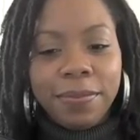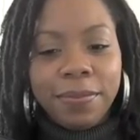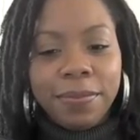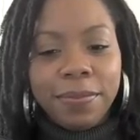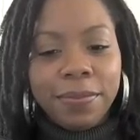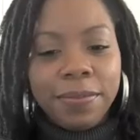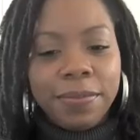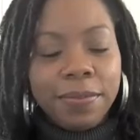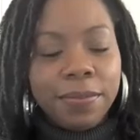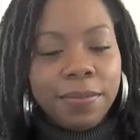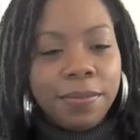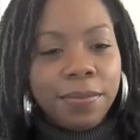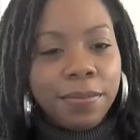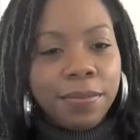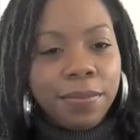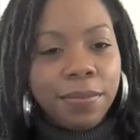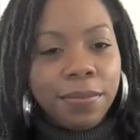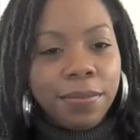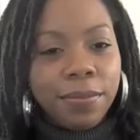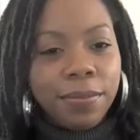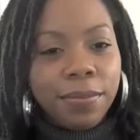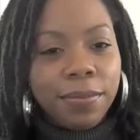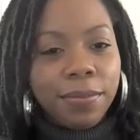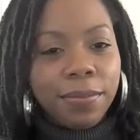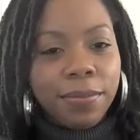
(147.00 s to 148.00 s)

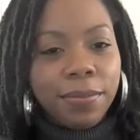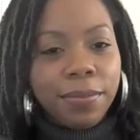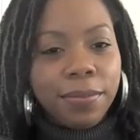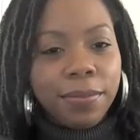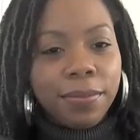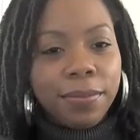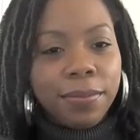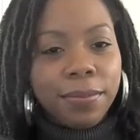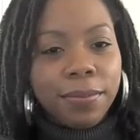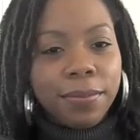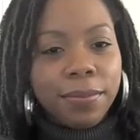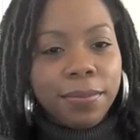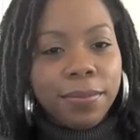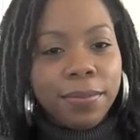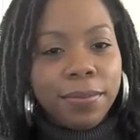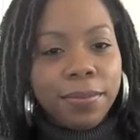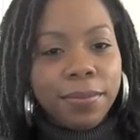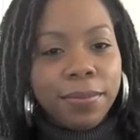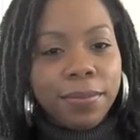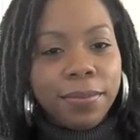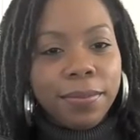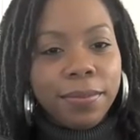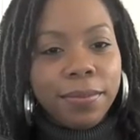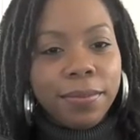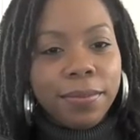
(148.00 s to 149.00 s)

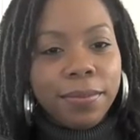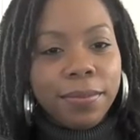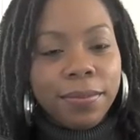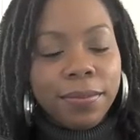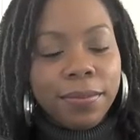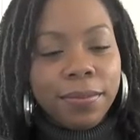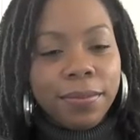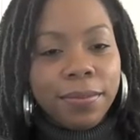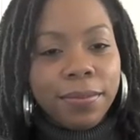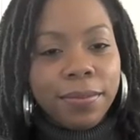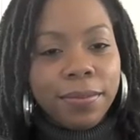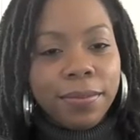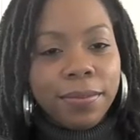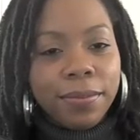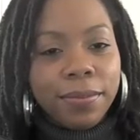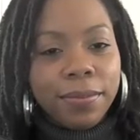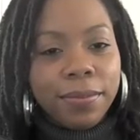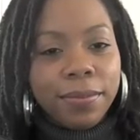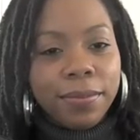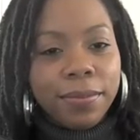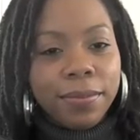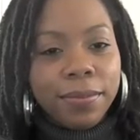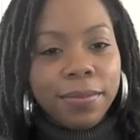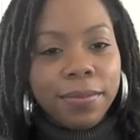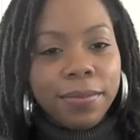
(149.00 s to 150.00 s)

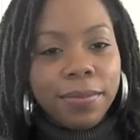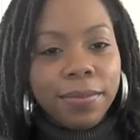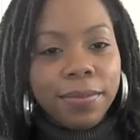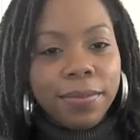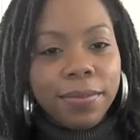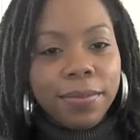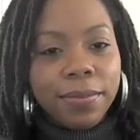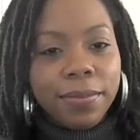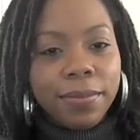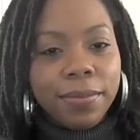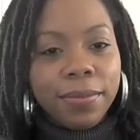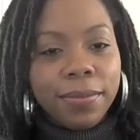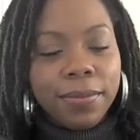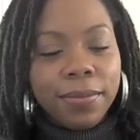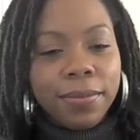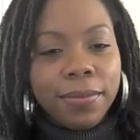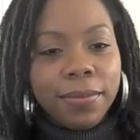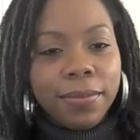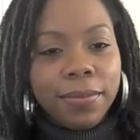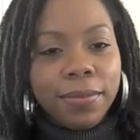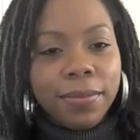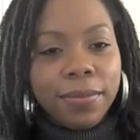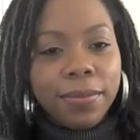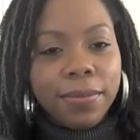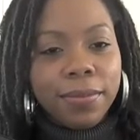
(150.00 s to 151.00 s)

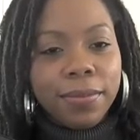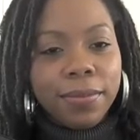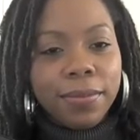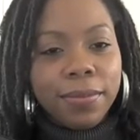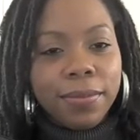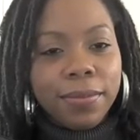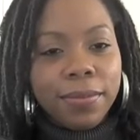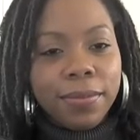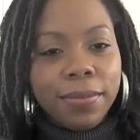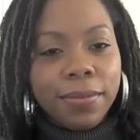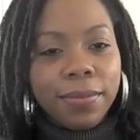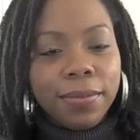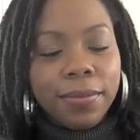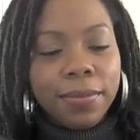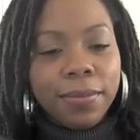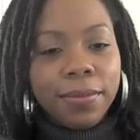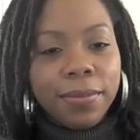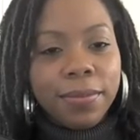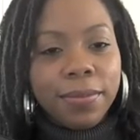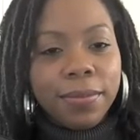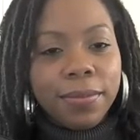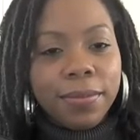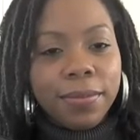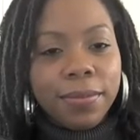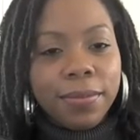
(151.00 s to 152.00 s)

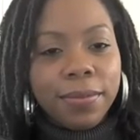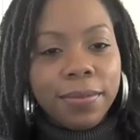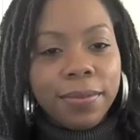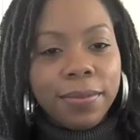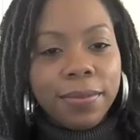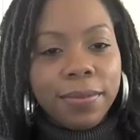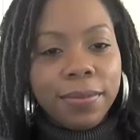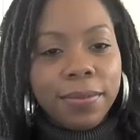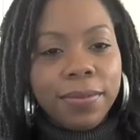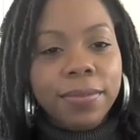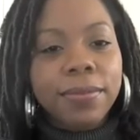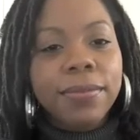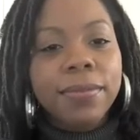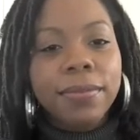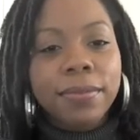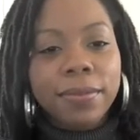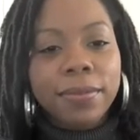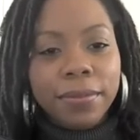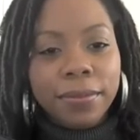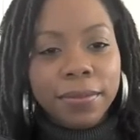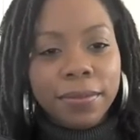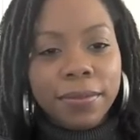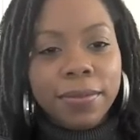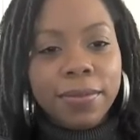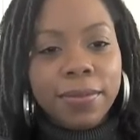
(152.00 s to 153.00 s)

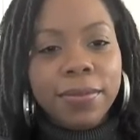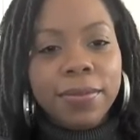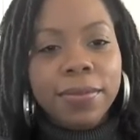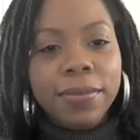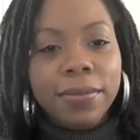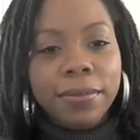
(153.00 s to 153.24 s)
(not speaking)